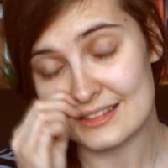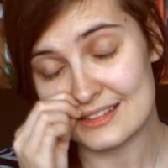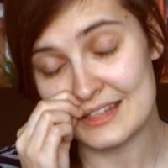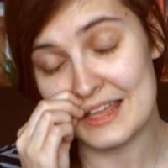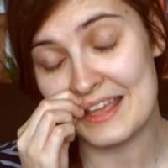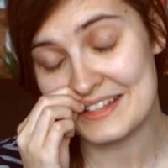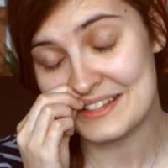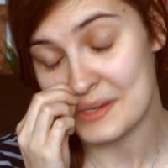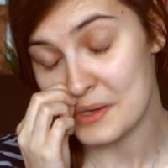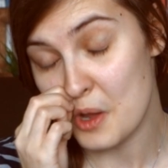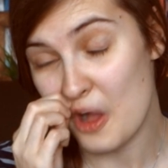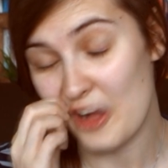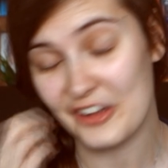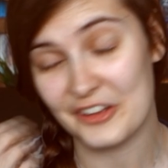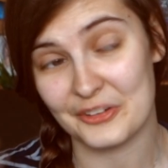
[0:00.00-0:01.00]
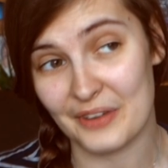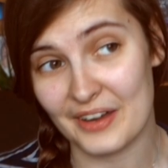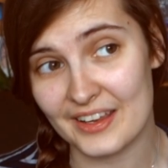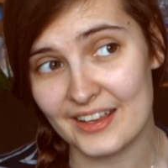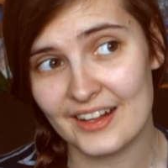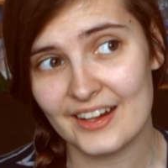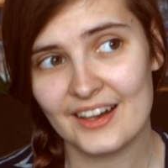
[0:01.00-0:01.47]
is not
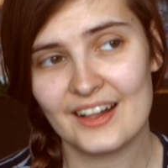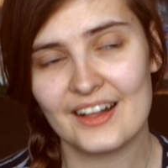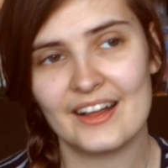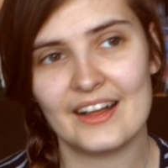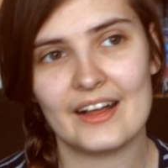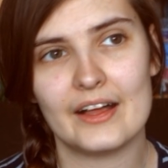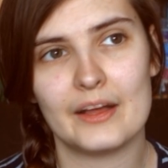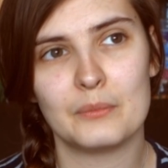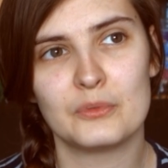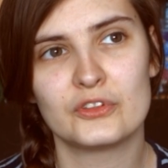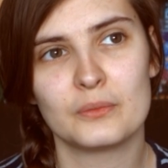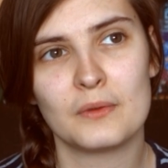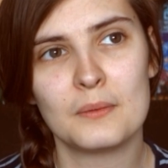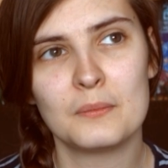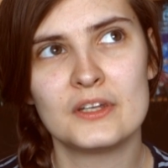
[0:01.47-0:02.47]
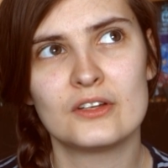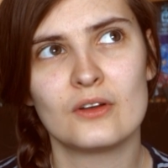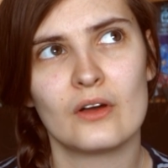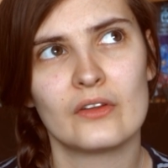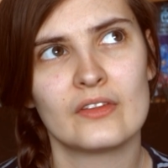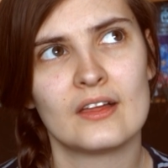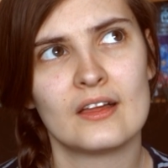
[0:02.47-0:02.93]
great. So when we
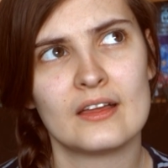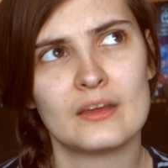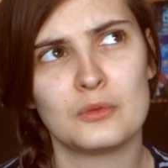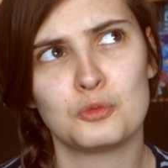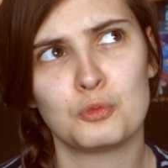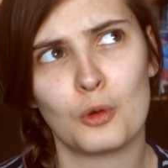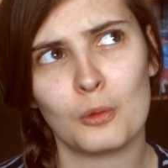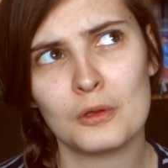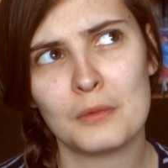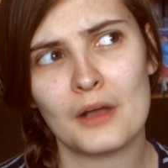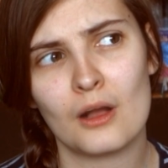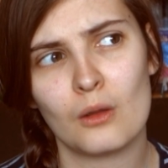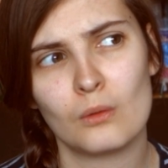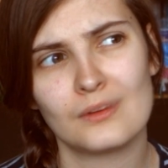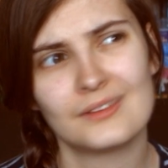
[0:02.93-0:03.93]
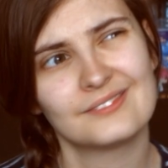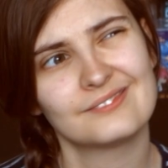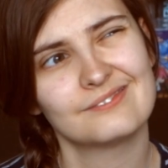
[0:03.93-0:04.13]
got there, it was probably about